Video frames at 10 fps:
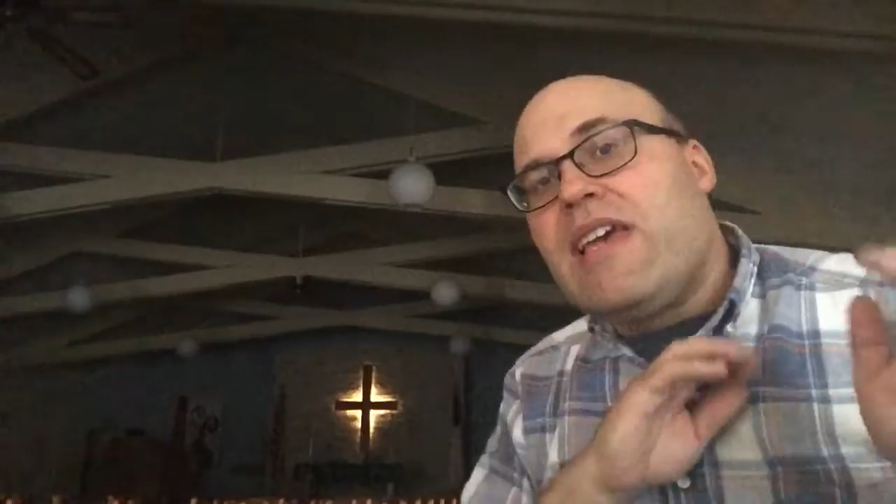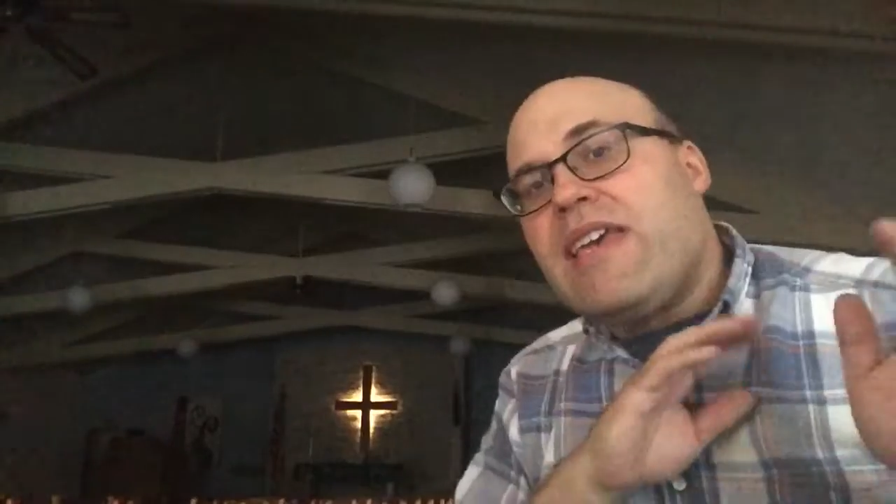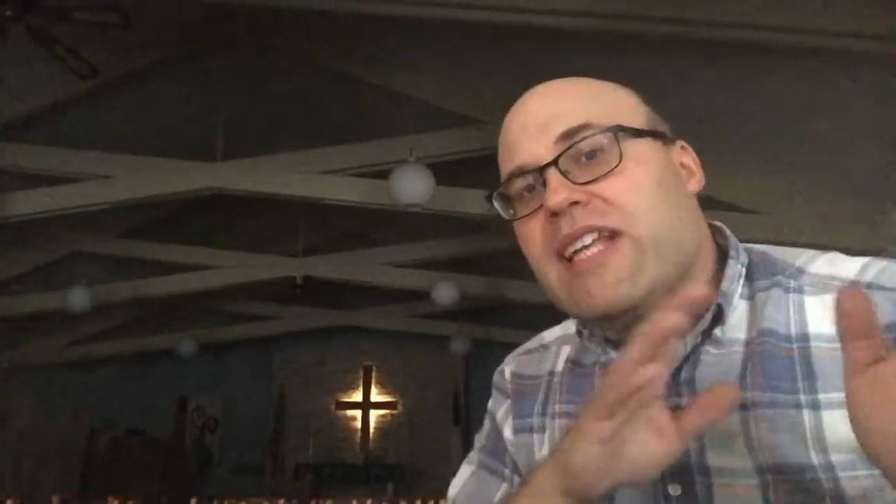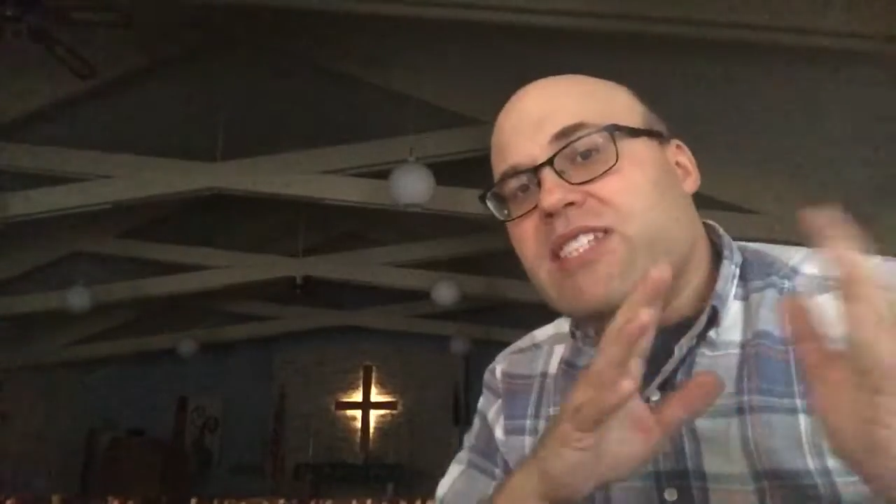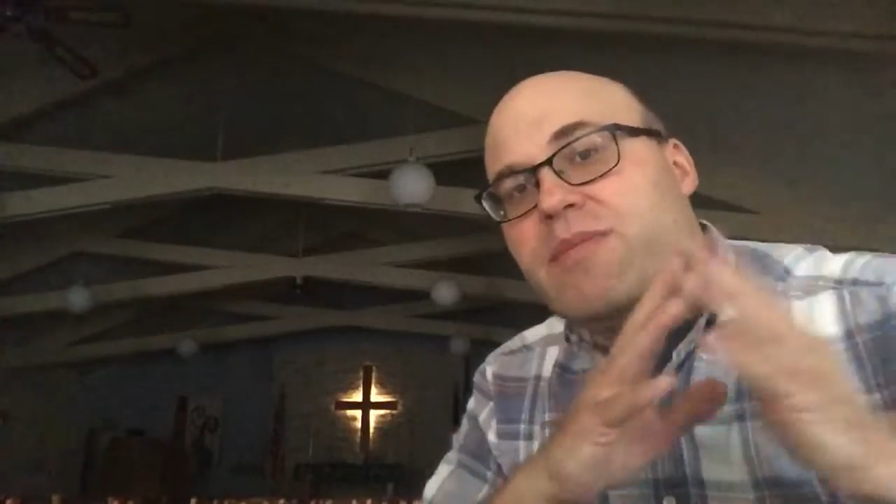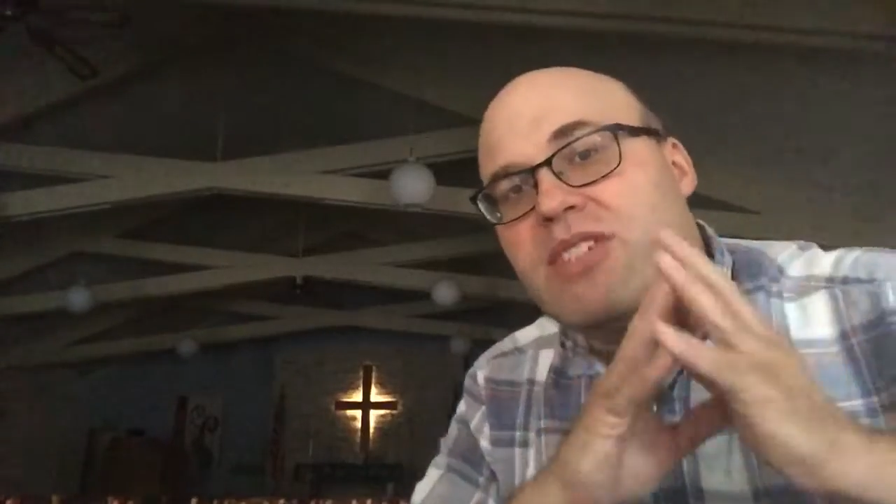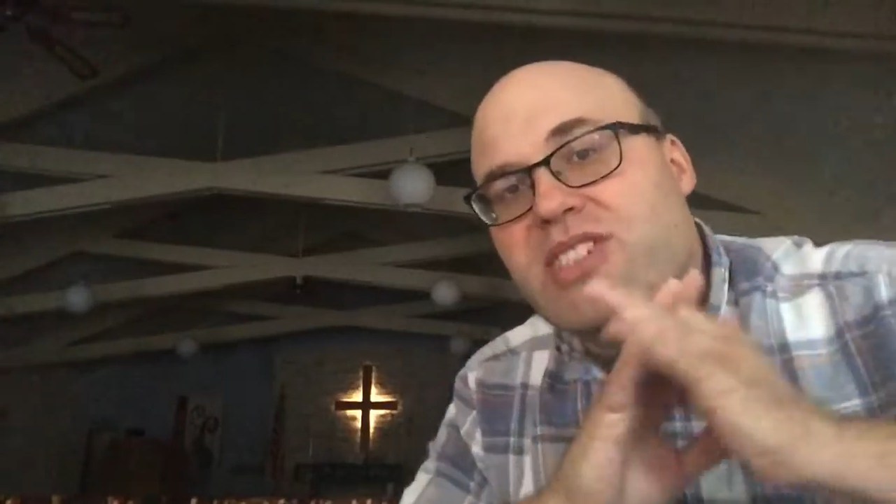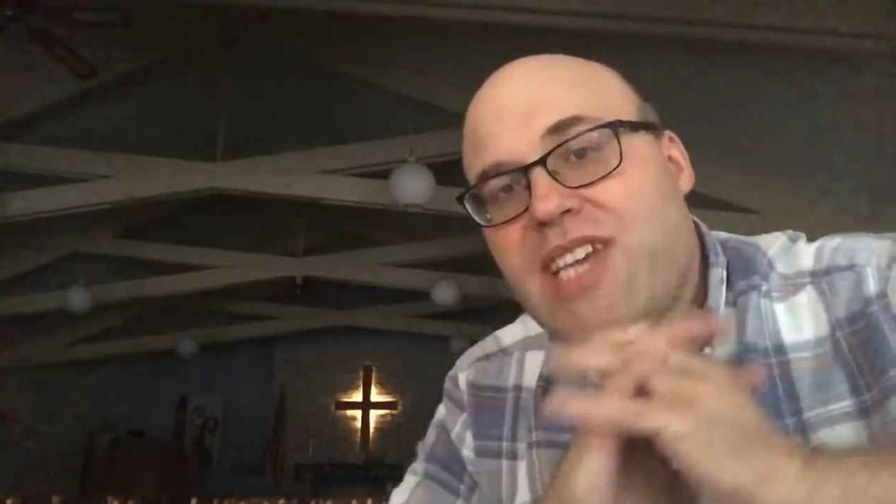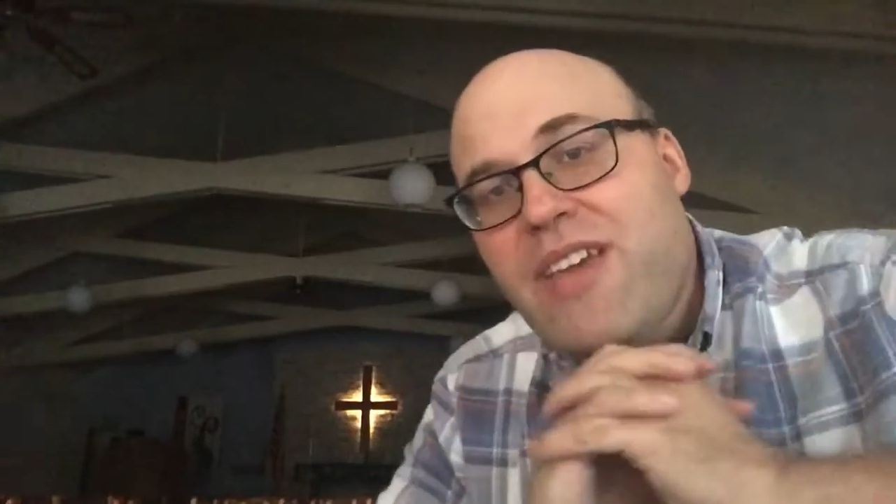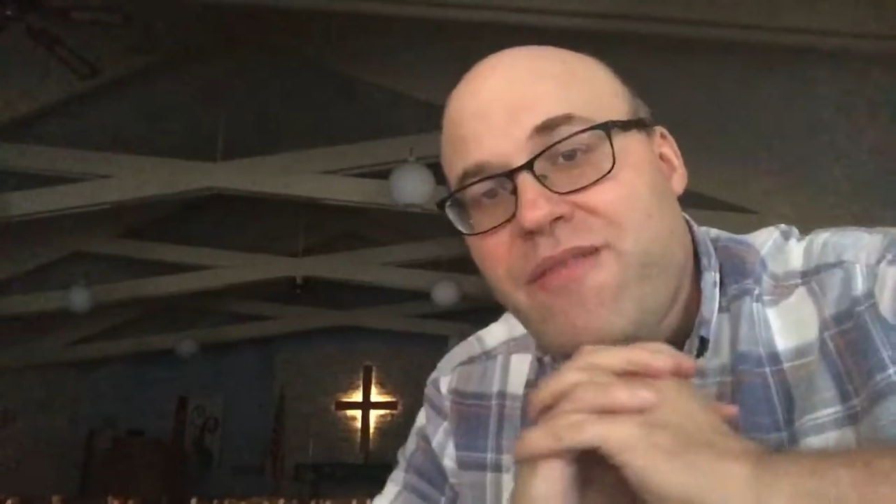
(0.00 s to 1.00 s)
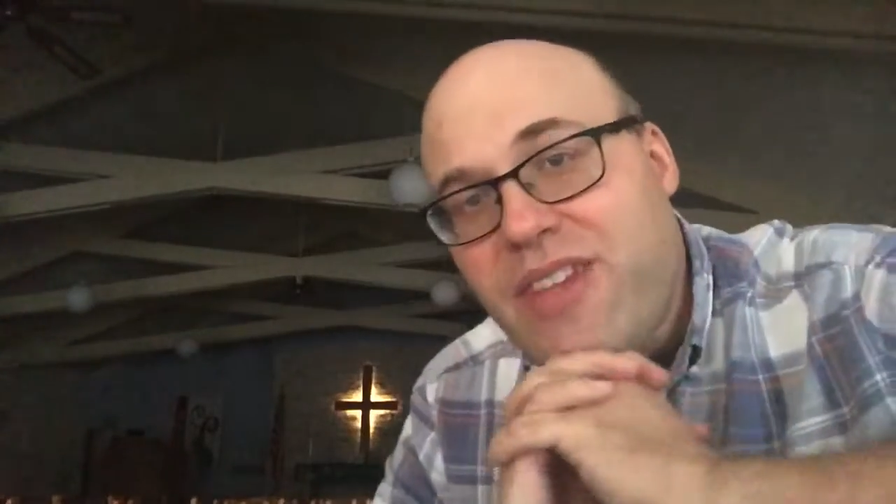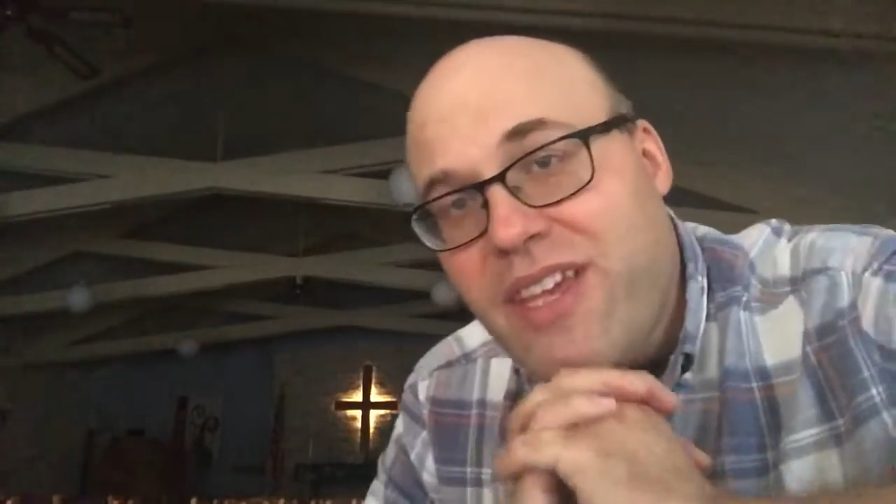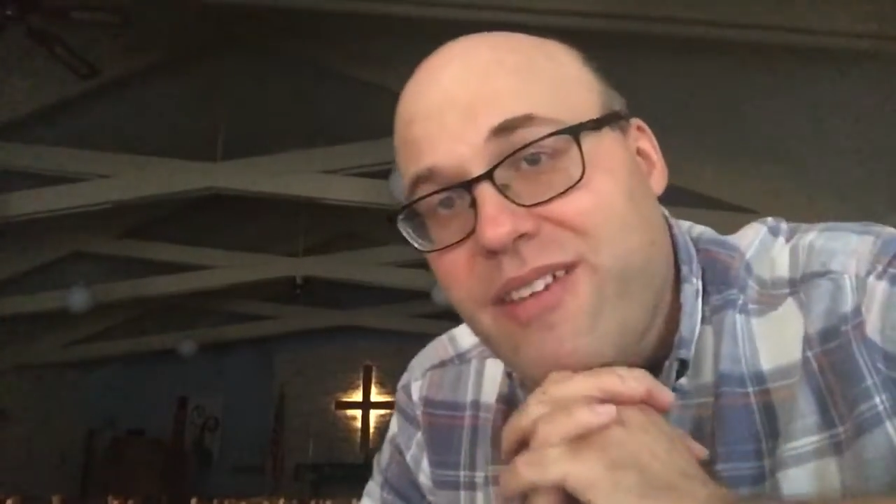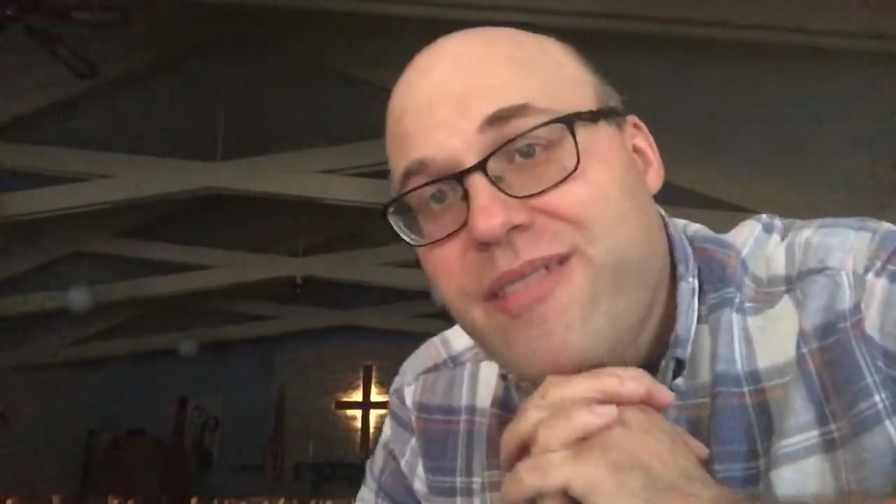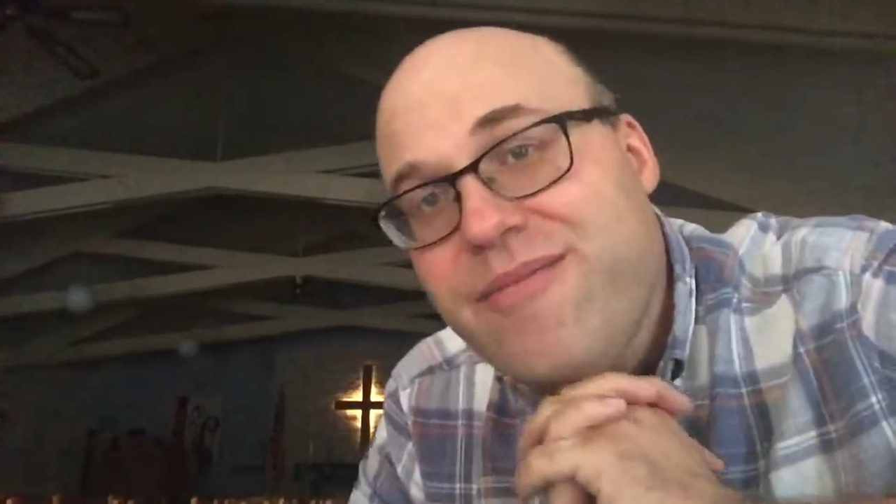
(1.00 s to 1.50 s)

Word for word: Gets him to safety